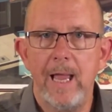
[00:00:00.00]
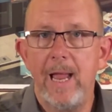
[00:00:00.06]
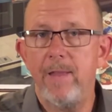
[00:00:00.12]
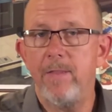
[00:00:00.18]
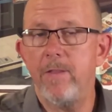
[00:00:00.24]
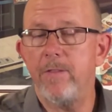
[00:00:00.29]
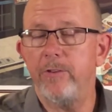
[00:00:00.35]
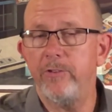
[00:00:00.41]

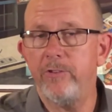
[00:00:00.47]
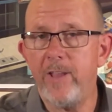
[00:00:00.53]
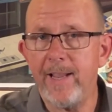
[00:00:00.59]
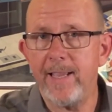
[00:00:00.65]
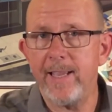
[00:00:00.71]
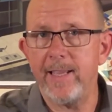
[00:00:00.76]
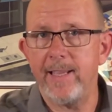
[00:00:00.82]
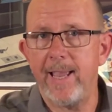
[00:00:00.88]
Then the
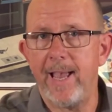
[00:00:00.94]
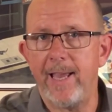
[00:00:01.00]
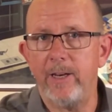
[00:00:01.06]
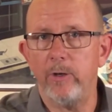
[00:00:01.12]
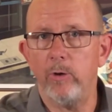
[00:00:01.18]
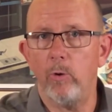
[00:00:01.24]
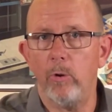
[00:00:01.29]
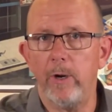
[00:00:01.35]
second
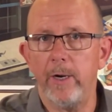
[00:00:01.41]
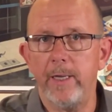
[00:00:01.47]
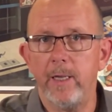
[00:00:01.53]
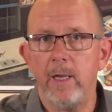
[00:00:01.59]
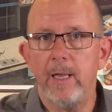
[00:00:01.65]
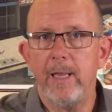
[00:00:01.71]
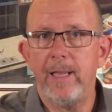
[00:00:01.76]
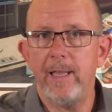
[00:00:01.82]
category
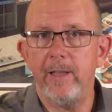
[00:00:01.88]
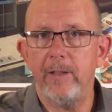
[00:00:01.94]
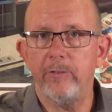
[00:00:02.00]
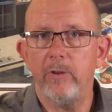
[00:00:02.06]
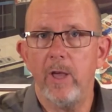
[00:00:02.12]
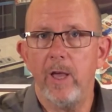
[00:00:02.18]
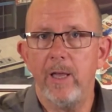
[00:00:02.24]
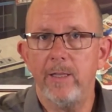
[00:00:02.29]

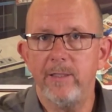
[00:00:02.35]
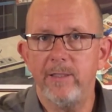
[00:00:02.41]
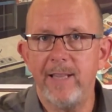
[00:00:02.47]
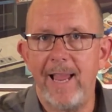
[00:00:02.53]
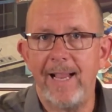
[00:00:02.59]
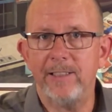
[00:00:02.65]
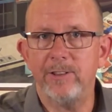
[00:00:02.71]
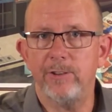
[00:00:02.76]
is
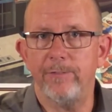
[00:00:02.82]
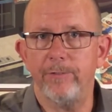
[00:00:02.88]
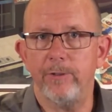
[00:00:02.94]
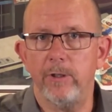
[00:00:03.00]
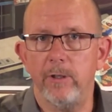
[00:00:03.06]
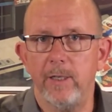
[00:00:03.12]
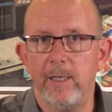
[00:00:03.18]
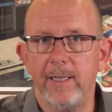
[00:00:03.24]

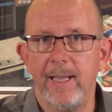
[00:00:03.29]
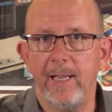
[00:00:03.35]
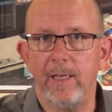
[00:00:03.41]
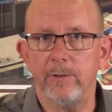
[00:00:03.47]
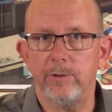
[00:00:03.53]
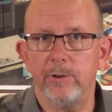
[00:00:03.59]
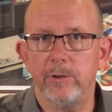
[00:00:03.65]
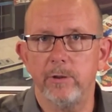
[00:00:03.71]
tax-deferred
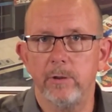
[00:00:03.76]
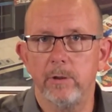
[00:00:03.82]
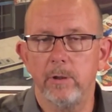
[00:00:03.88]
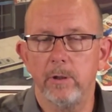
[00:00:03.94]
accounts.